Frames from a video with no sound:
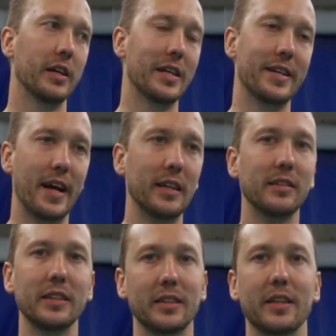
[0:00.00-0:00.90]
In
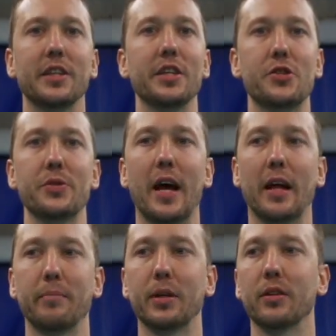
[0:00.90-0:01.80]
dancing they teach you
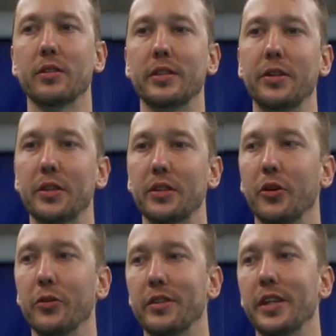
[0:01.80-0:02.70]
that because then you can
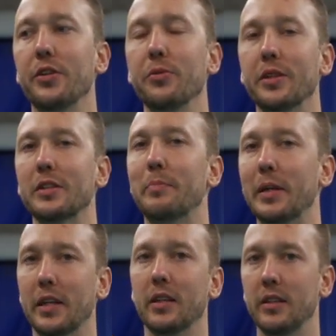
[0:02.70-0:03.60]
continue the
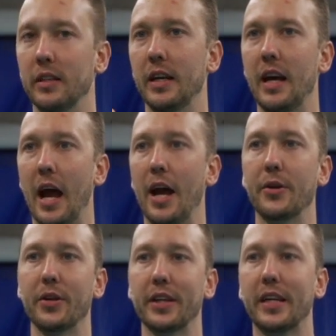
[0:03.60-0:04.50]
spin
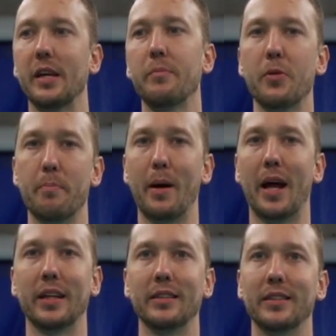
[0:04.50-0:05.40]
and you can keep your
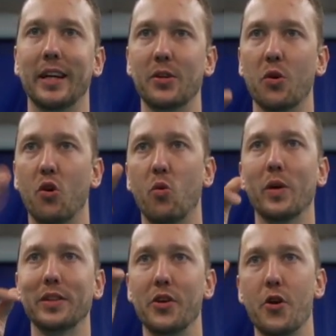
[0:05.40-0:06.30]
balance and you
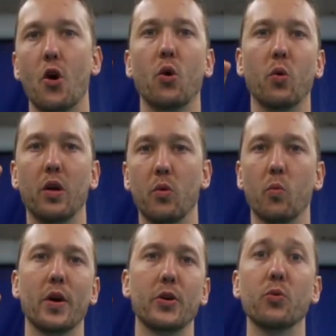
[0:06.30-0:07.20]
always know
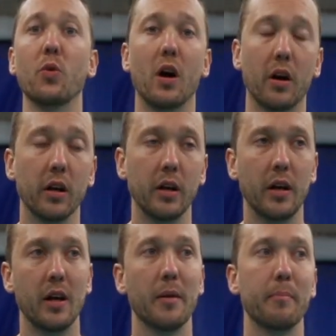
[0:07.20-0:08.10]
where you are.
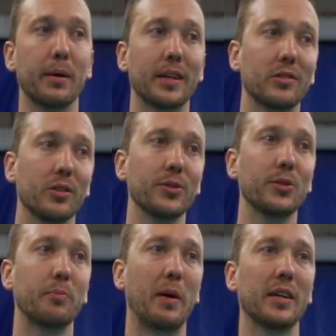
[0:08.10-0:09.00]
But it's
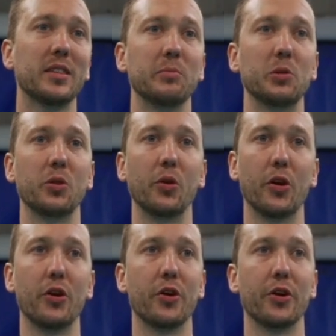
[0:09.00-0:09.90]
also possible to
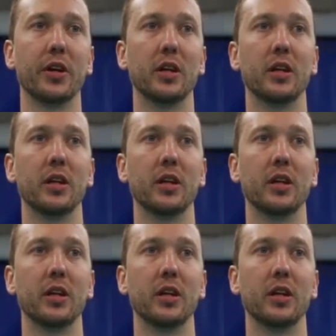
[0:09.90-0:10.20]
learn